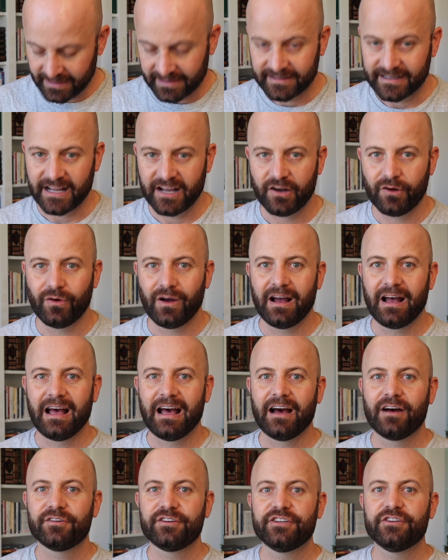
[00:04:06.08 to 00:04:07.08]
Now,
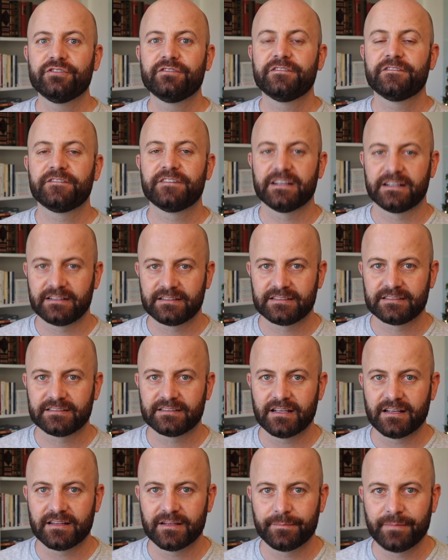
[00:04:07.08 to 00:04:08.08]
how do you fix
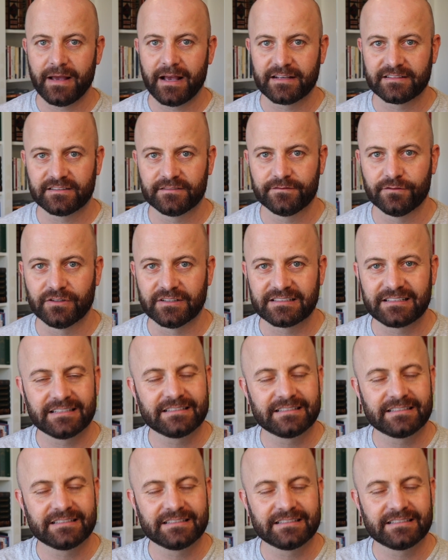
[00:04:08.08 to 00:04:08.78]
the passive voice?